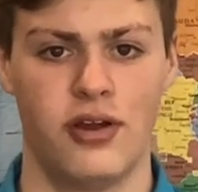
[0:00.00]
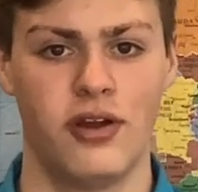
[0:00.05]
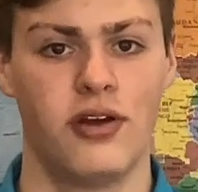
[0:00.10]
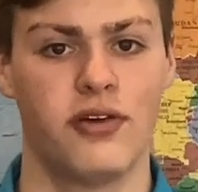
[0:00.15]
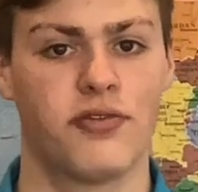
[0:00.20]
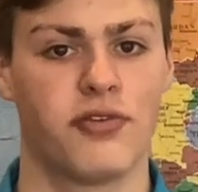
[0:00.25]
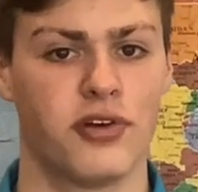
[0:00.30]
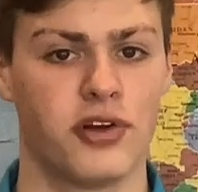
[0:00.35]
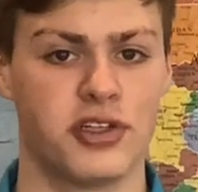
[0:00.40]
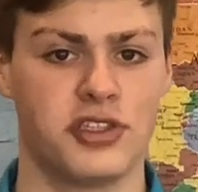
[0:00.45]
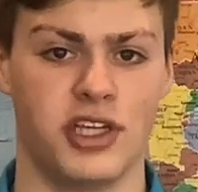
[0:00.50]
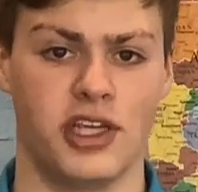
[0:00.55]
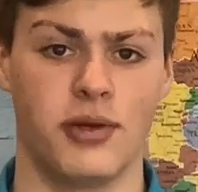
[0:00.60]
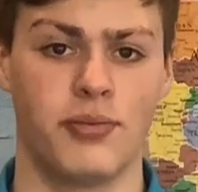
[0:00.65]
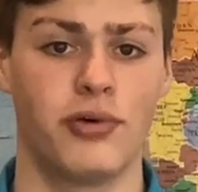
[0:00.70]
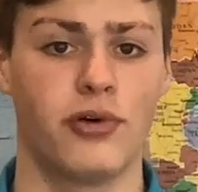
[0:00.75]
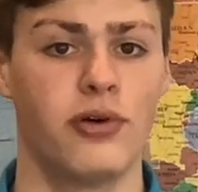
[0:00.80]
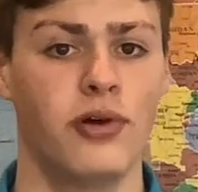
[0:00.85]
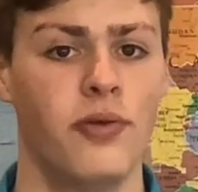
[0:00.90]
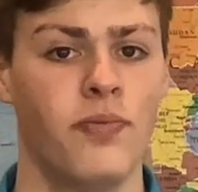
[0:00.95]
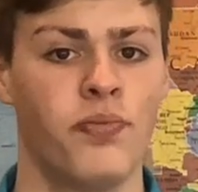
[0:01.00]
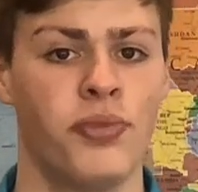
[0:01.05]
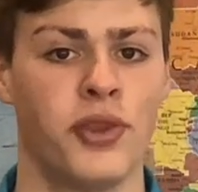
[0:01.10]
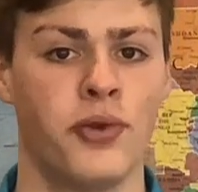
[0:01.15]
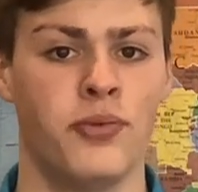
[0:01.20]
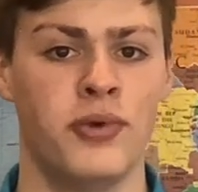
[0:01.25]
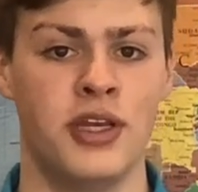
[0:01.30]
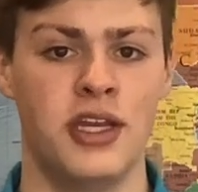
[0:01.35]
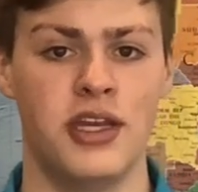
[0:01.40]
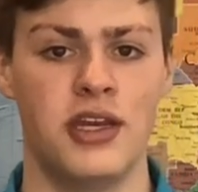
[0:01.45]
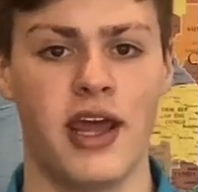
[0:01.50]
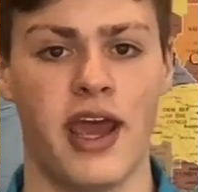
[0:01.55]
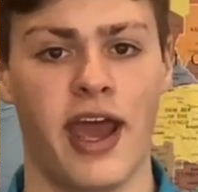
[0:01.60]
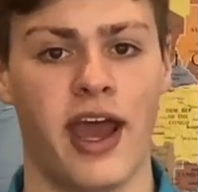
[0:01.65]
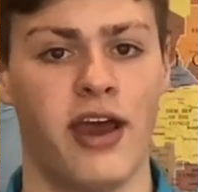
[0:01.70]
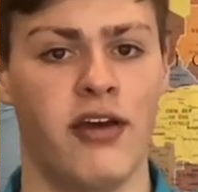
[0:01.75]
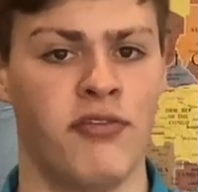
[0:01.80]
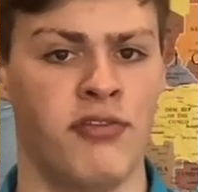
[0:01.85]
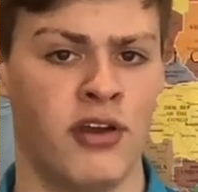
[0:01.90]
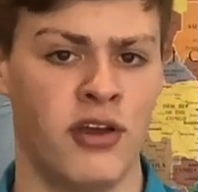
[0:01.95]
For example, we need to
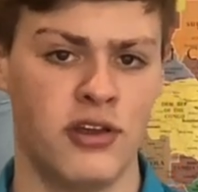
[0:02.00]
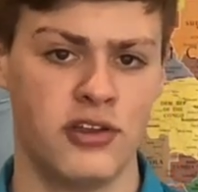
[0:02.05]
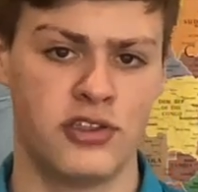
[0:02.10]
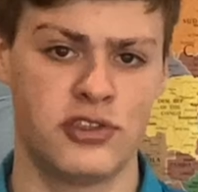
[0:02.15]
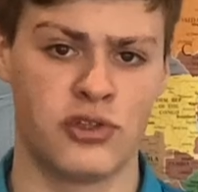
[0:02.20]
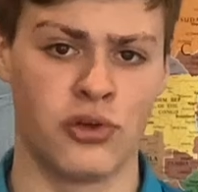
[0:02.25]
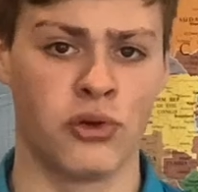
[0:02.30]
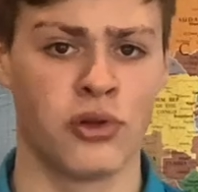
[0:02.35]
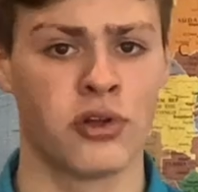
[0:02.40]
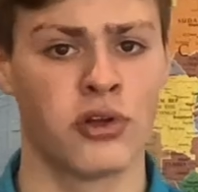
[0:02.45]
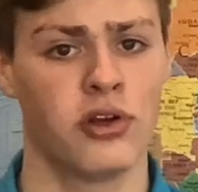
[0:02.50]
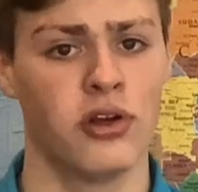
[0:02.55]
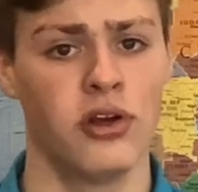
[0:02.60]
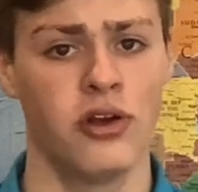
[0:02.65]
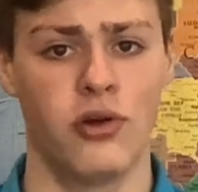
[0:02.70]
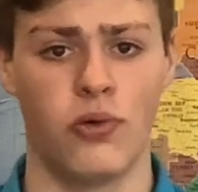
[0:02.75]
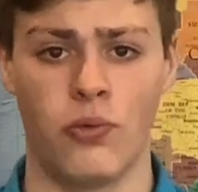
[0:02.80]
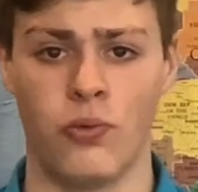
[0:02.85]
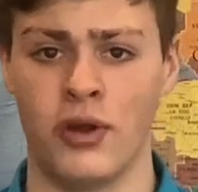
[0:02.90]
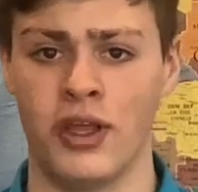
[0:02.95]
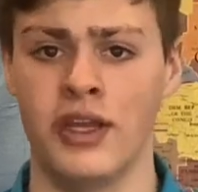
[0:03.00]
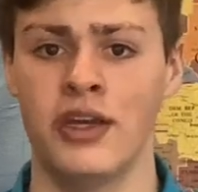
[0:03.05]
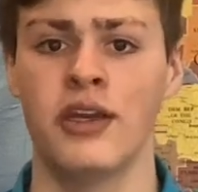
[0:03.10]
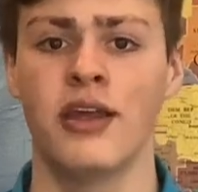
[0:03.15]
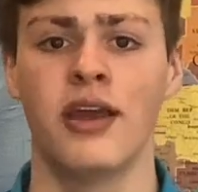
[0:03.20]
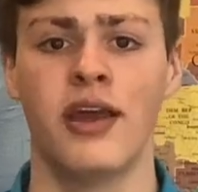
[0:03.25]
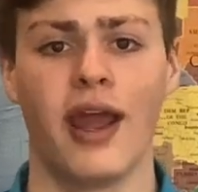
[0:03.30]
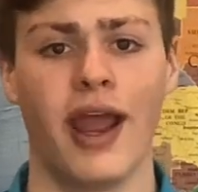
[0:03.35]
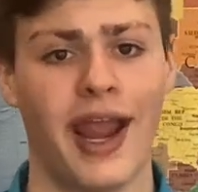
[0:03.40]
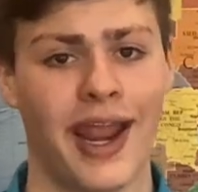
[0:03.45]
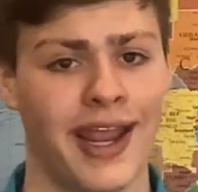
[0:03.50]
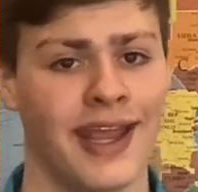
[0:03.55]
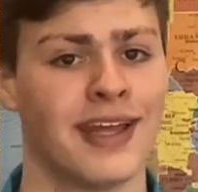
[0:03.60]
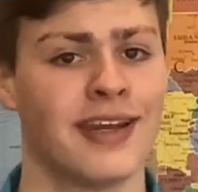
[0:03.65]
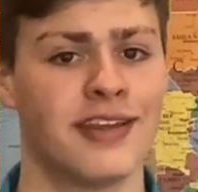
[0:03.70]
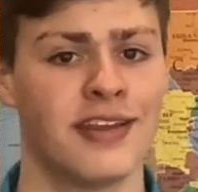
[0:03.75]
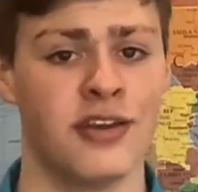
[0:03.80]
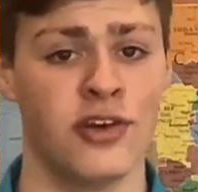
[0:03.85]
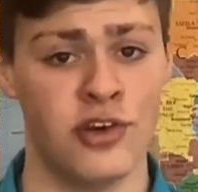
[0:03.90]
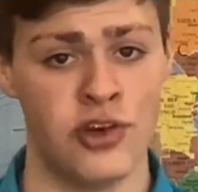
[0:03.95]
have solar, wind,
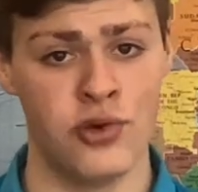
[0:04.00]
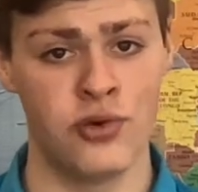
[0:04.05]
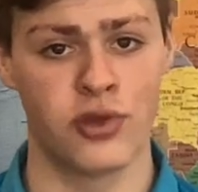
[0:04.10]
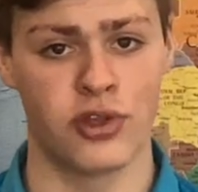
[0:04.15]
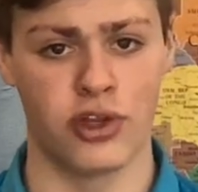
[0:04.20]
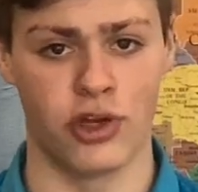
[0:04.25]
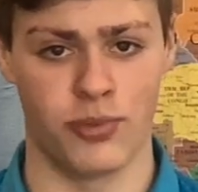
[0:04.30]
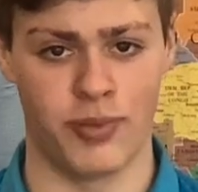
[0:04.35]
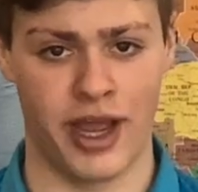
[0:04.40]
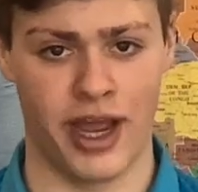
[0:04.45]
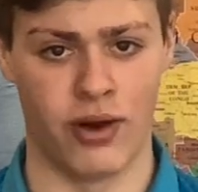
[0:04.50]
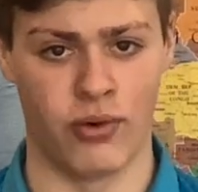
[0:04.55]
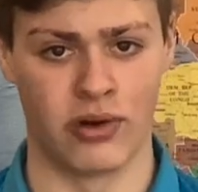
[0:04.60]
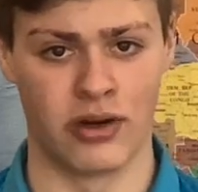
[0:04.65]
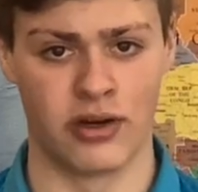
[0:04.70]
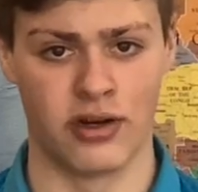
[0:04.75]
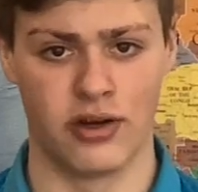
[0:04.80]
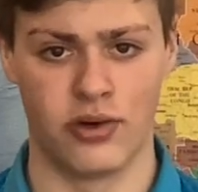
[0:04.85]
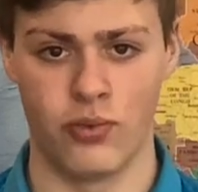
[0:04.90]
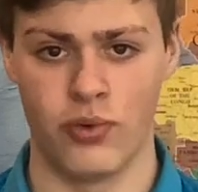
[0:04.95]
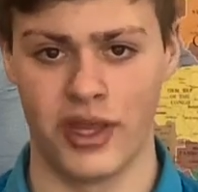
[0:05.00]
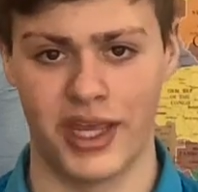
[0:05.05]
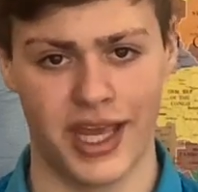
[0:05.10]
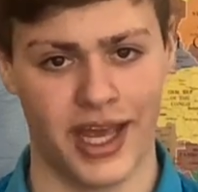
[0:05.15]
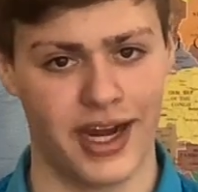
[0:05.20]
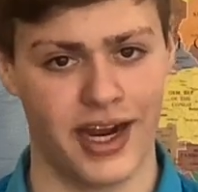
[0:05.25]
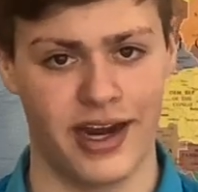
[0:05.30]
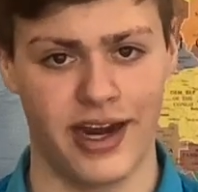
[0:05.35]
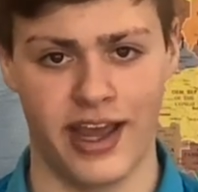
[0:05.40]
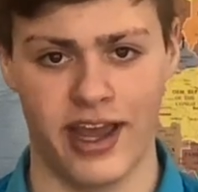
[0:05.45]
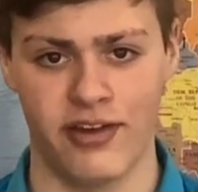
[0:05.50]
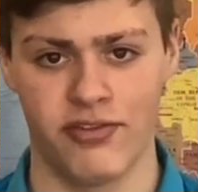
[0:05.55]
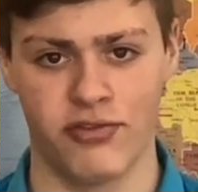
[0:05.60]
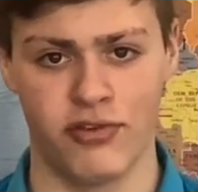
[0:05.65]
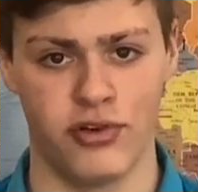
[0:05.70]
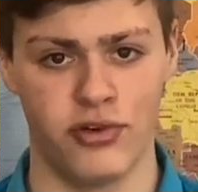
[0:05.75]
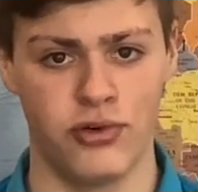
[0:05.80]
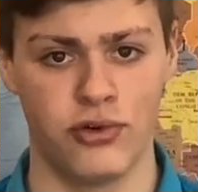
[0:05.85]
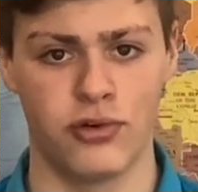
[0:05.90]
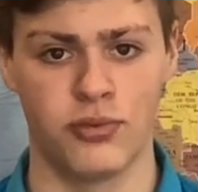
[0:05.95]
and nuclear power. We cannot have
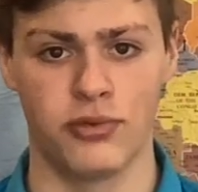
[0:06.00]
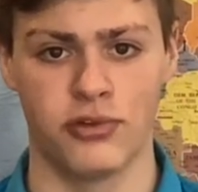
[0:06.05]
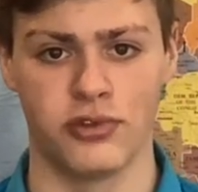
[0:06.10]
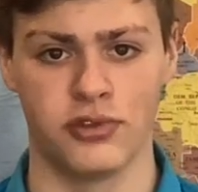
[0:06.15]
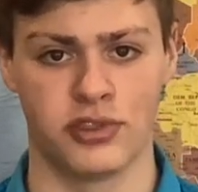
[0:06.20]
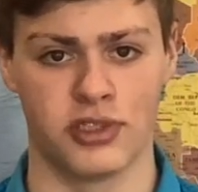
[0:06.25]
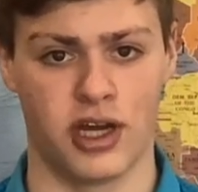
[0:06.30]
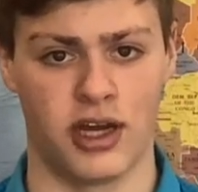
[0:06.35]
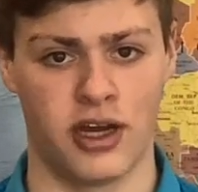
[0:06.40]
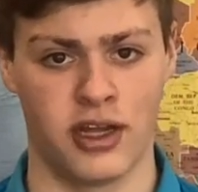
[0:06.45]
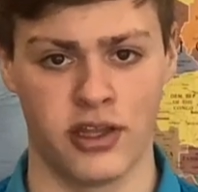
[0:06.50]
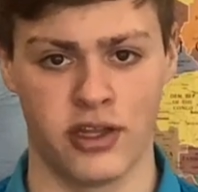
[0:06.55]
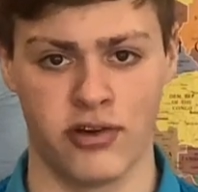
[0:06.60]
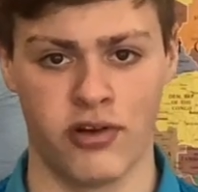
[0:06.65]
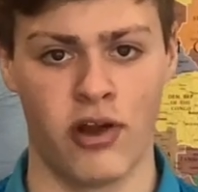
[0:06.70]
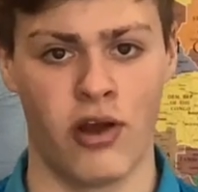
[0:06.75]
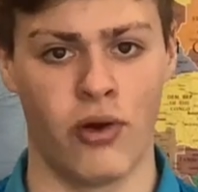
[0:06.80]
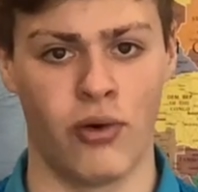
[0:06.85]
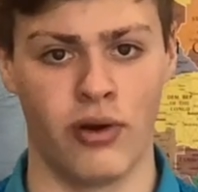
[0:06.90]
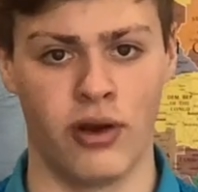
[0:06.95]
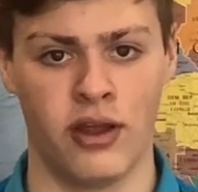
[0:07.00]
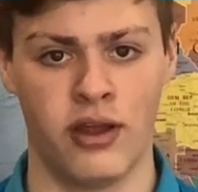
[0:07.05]
renewables on their own.